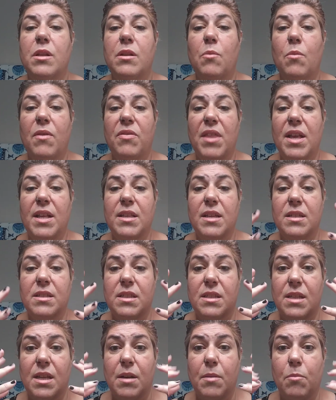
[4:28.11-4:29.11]
and what that does
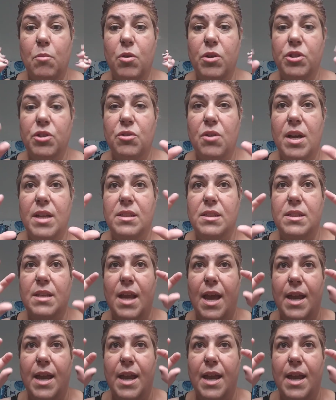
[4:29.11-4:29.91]
is it moisturizes it,